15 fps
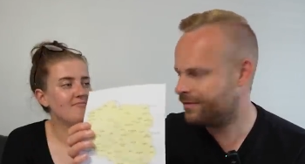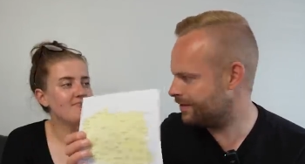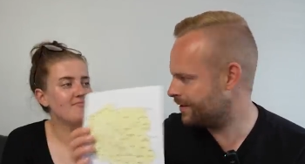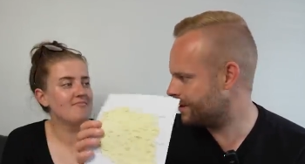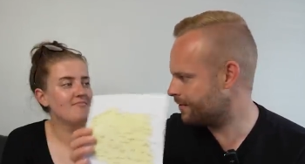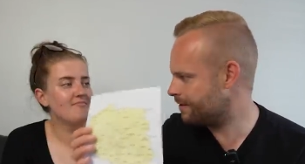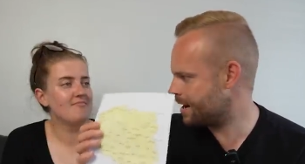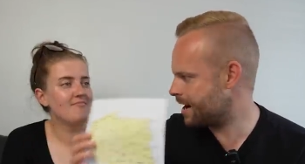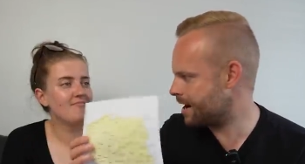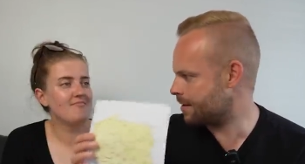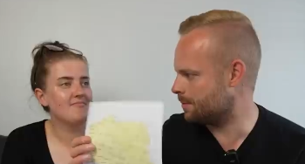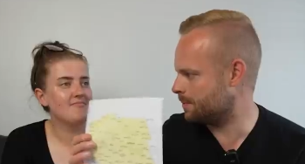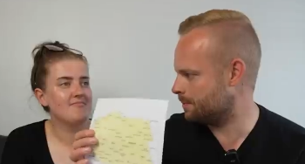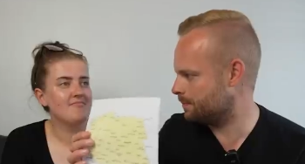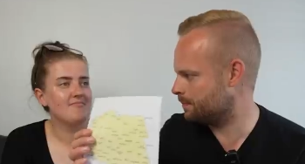Speaker 1: figure it
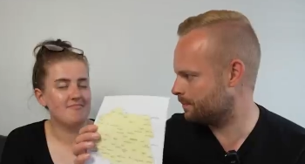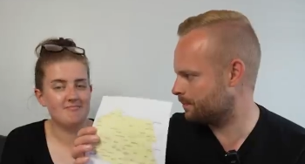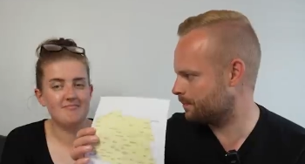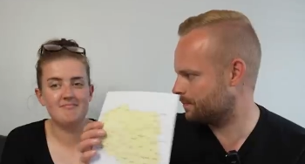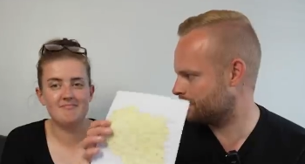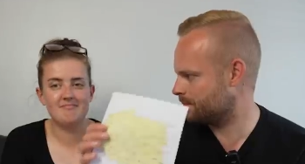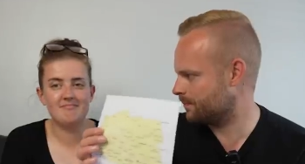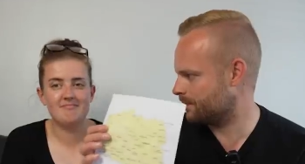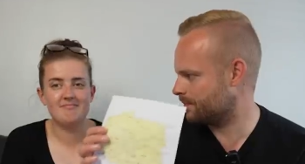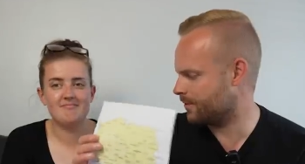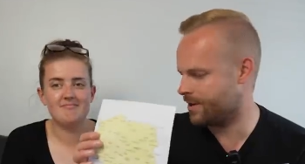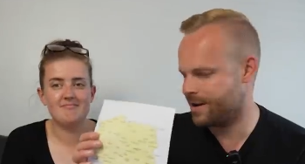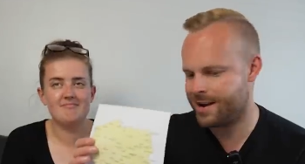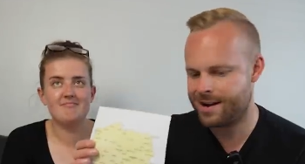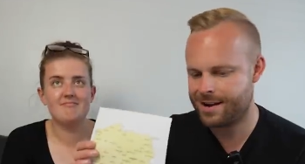out, mm -hmm.
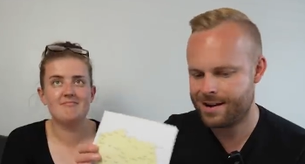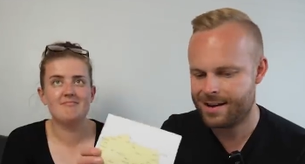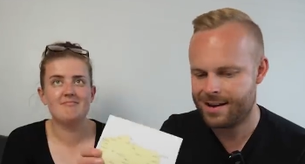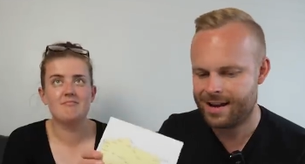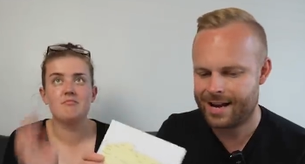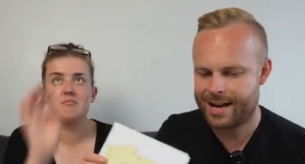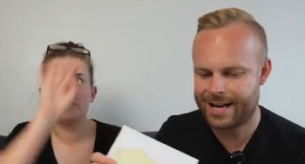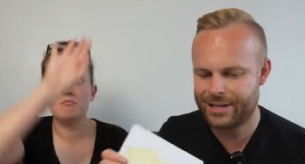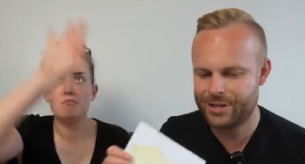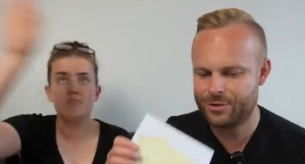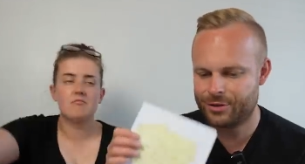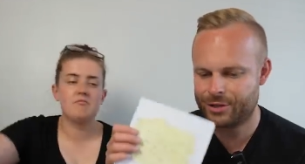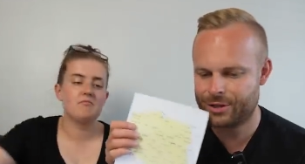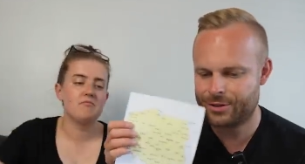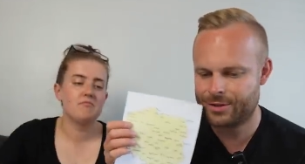right? And
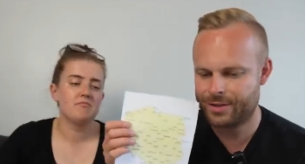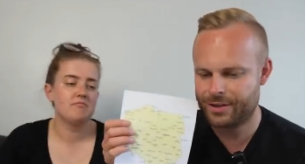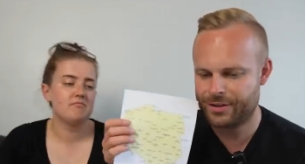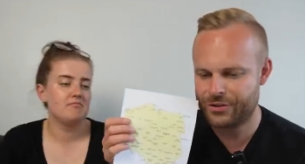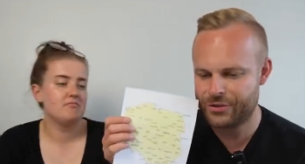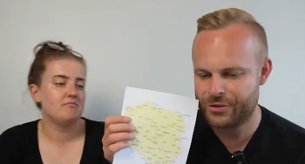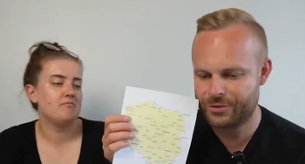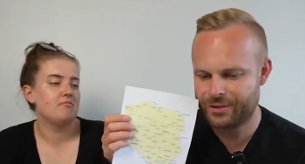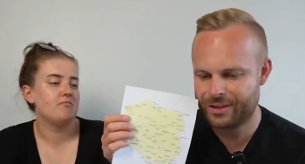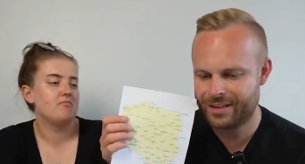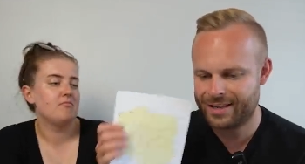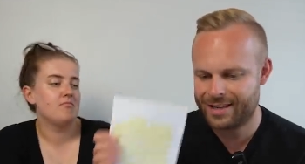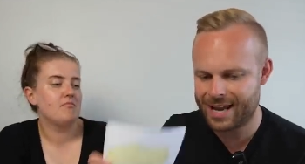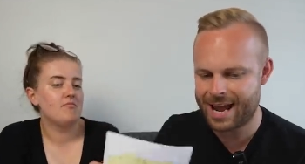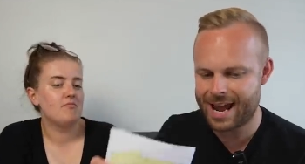you can you
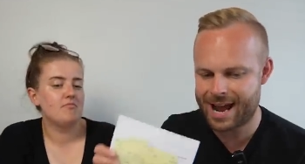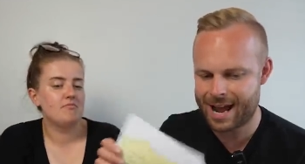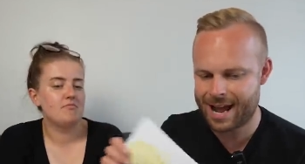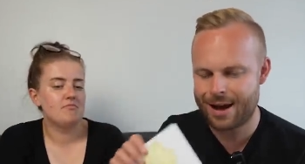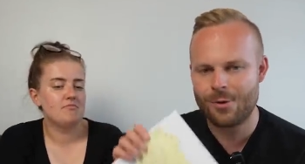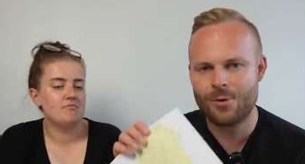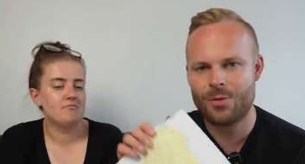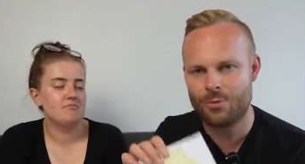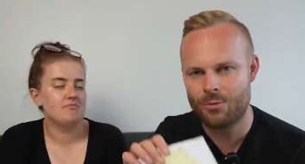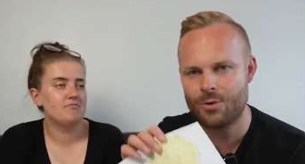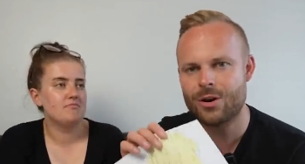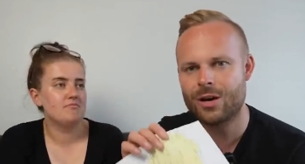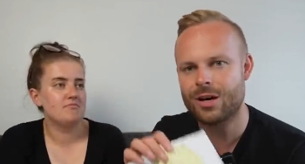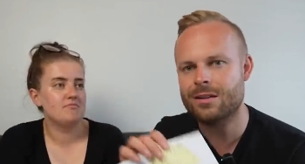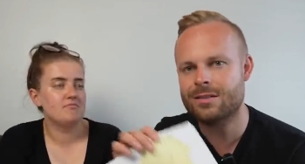can get how the
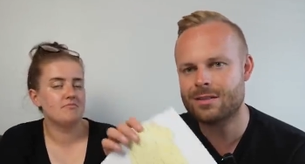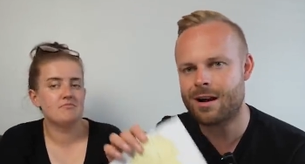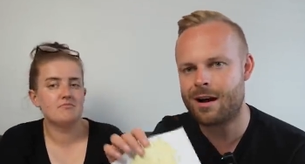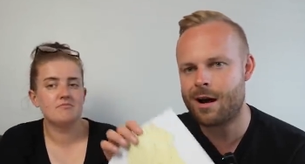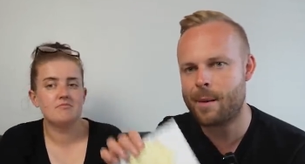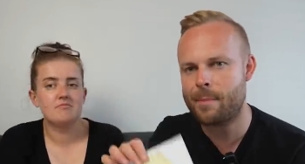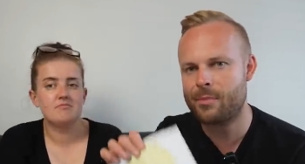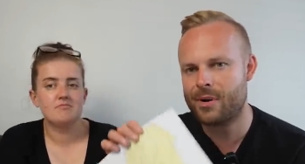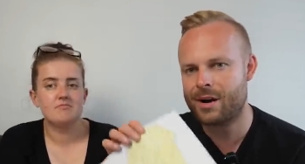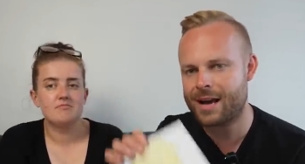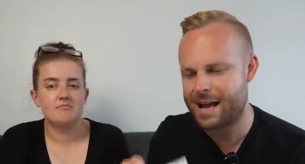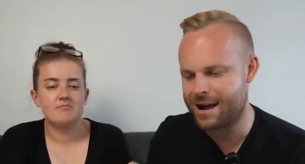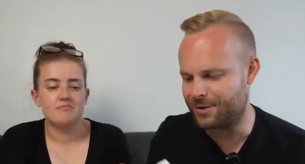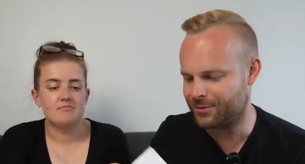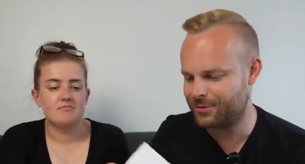words are
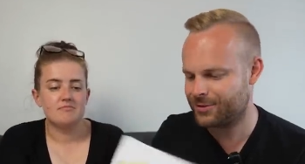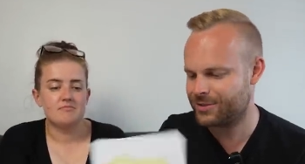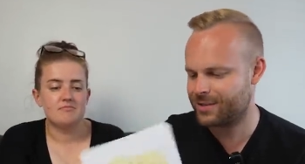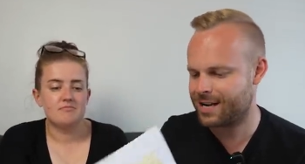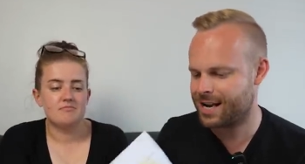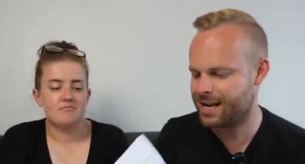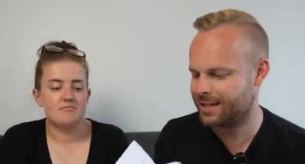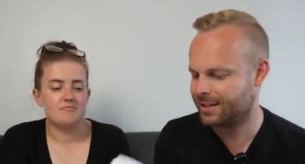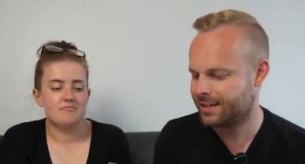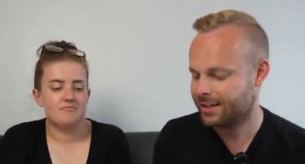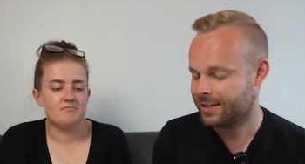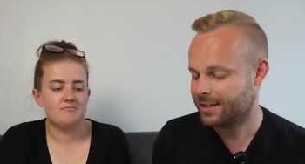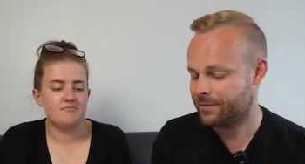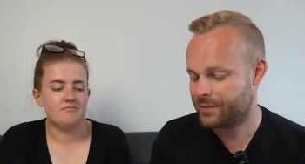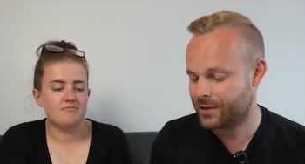pronounced and.
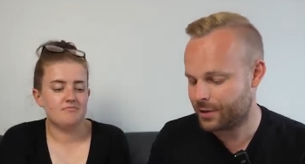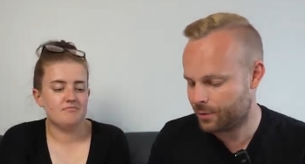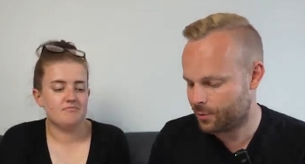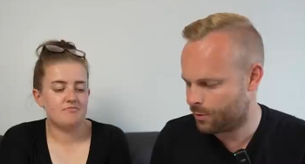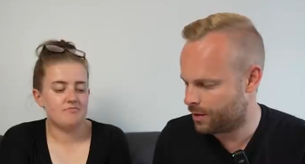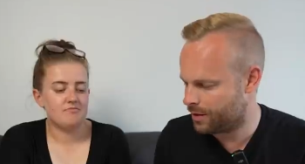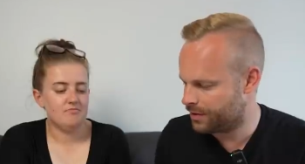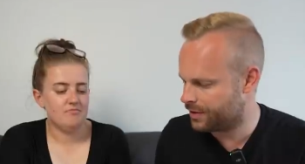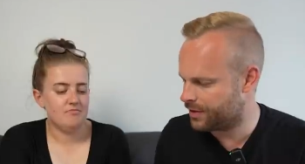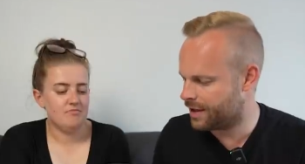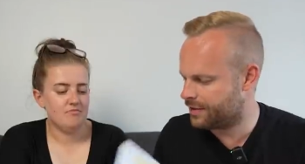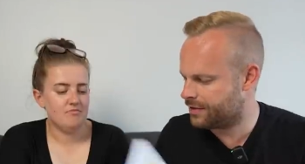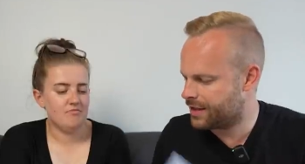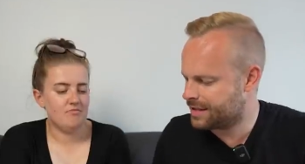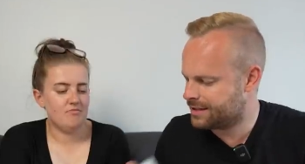
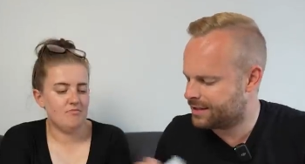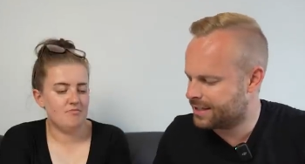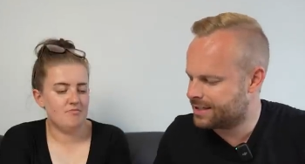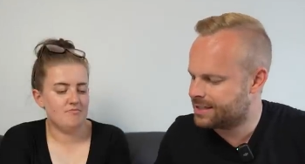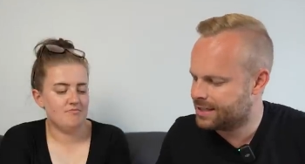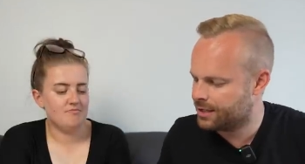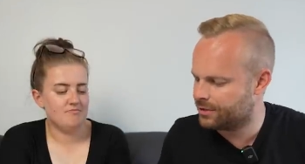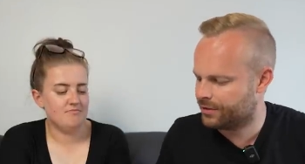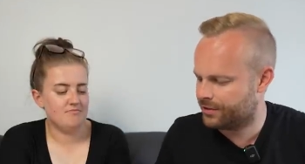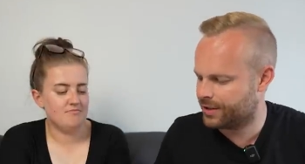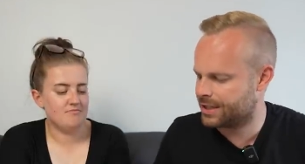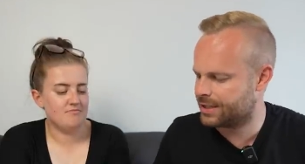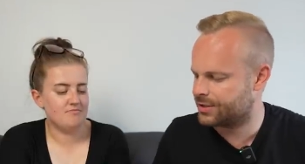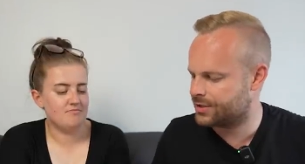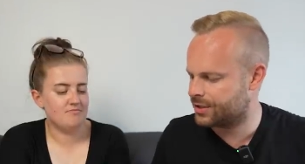There, there's little
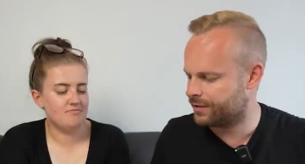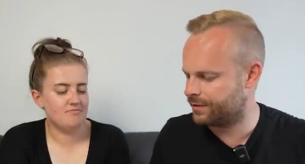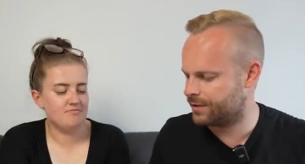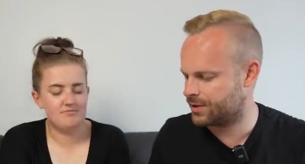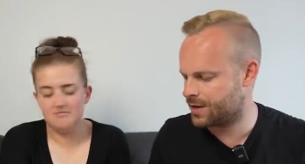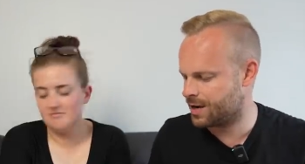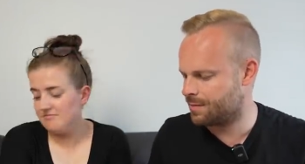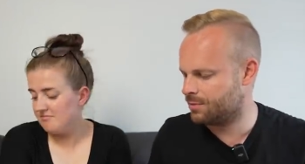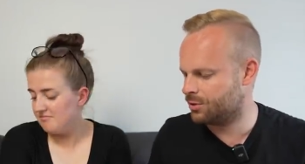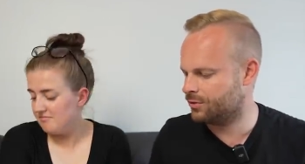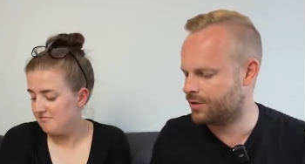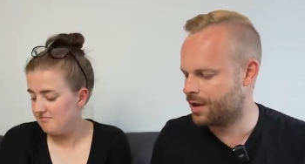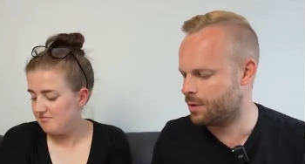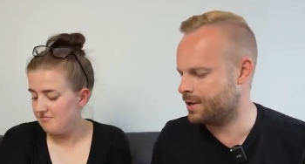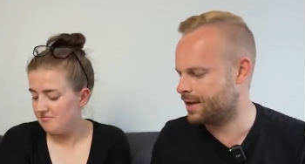things. So, for example,
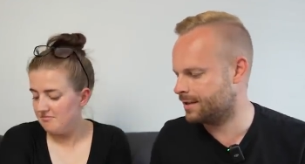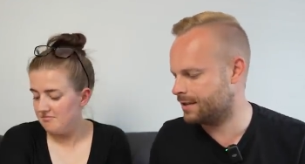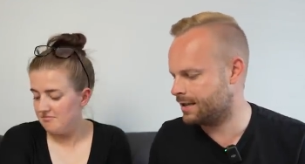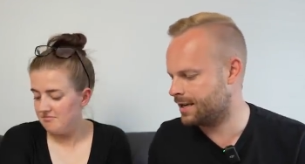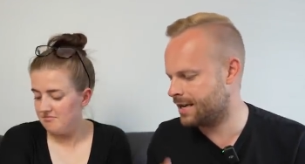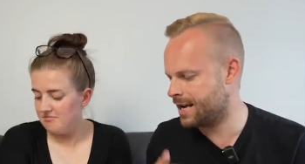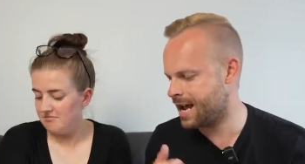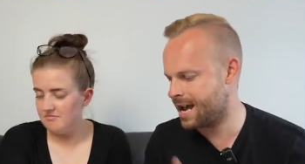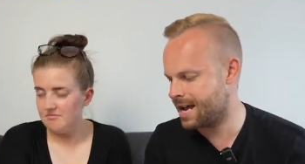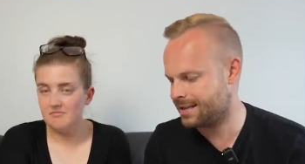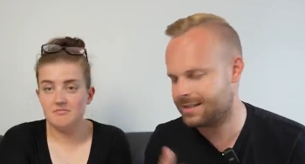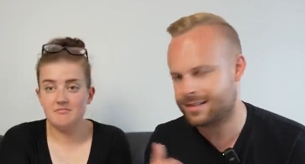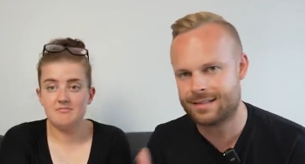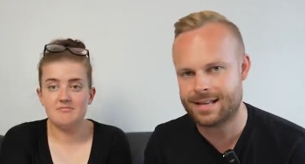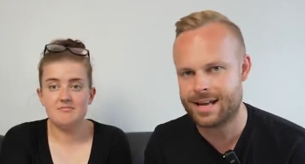knowing that an
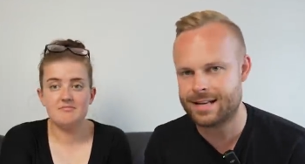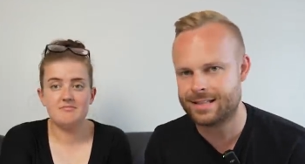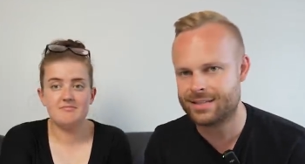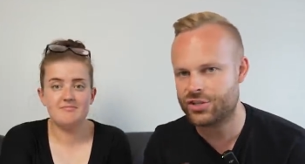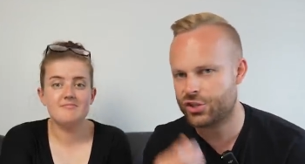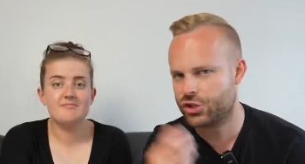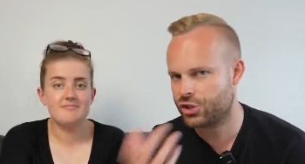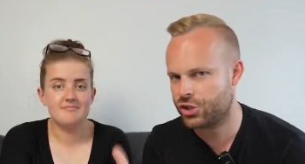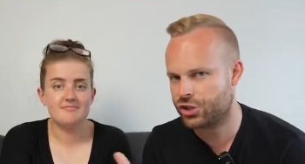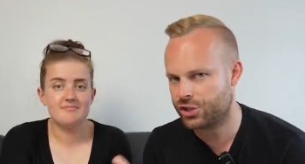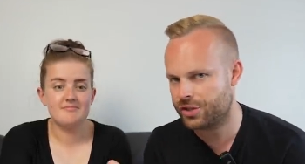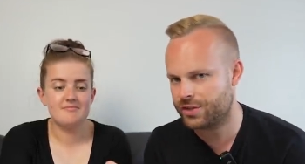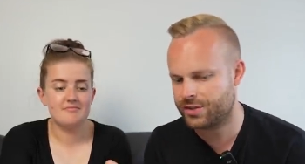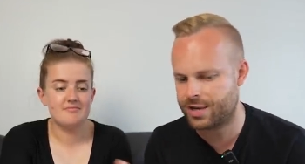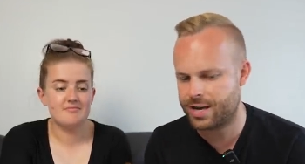sz is a
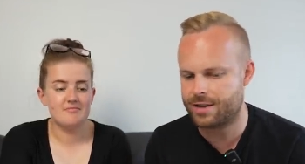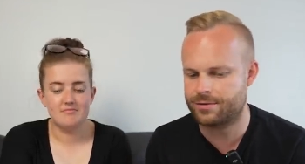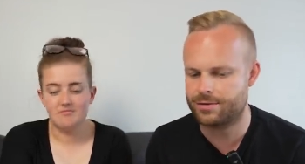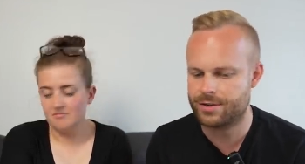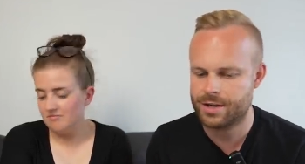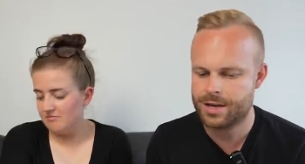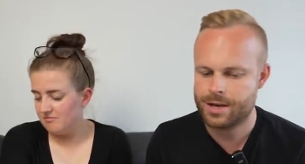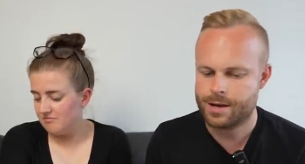sh sound,